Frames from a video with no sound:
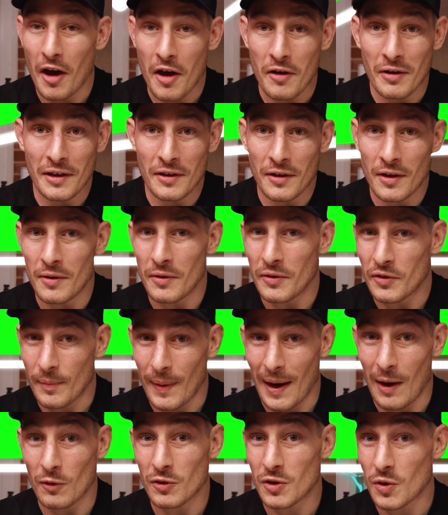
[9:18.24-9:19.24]
I only use
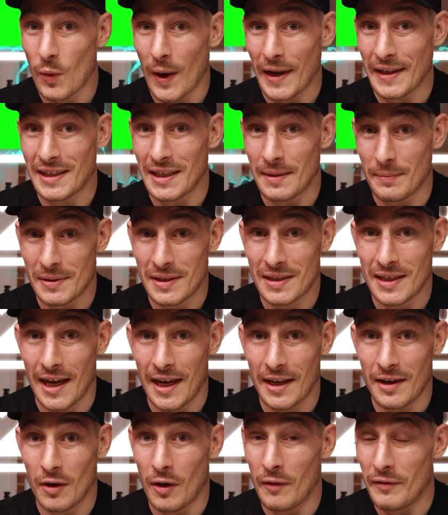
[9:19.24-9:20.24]
about
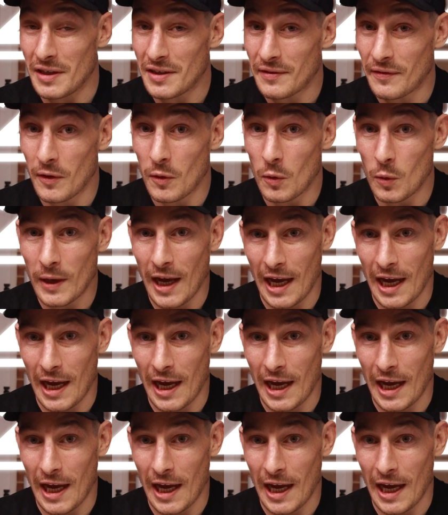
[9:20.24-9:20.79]
20% of its full